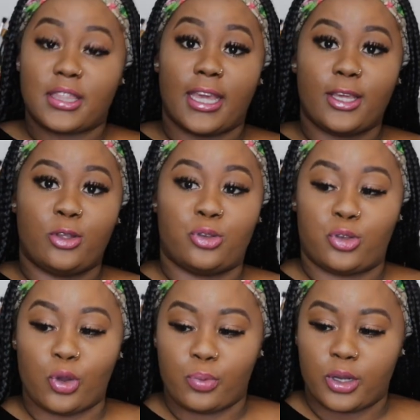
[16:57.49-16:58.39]
Thank you
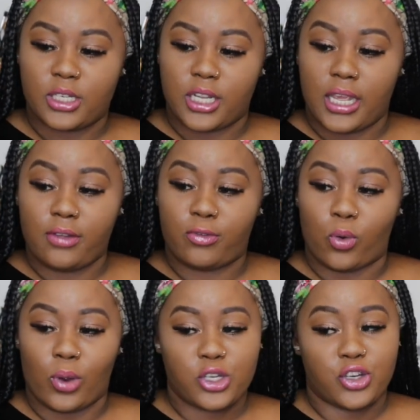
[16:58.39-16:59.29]
so much again
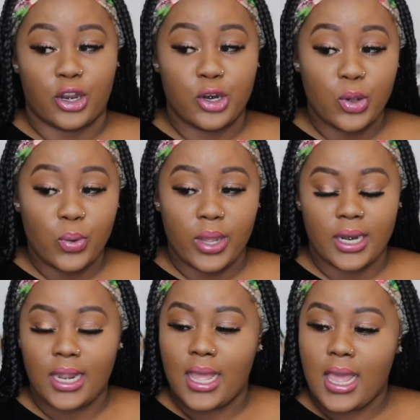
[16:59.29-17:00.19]
for what you're
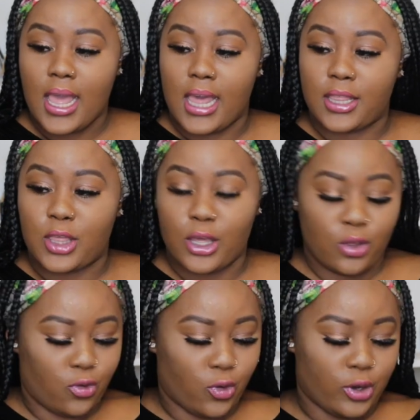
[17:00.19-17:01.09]
doing, and
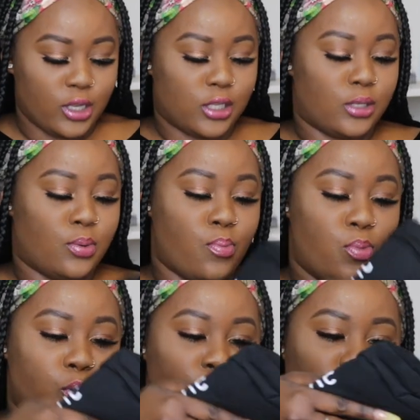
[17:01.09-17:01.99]
thank you for this
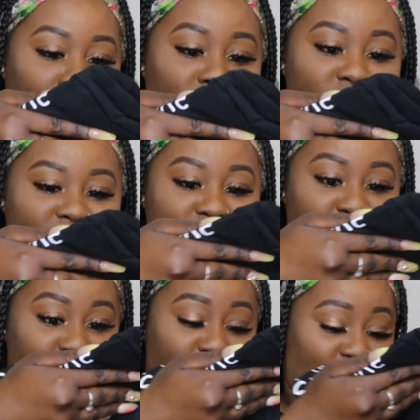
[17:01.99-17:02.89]
beautiful, I haven't
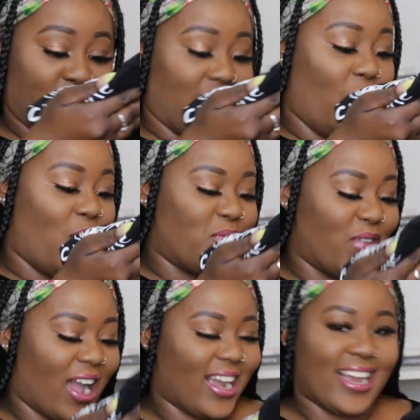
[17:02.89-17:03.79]
seen this shirt, oh
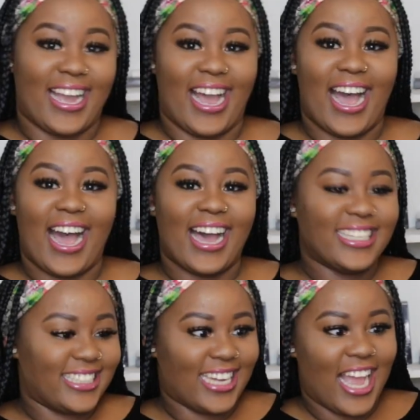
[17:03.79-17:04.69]
my
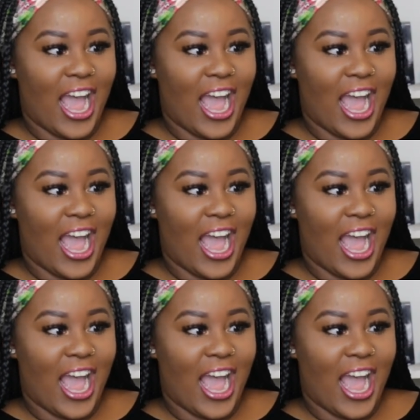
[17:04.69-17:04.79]
gosh.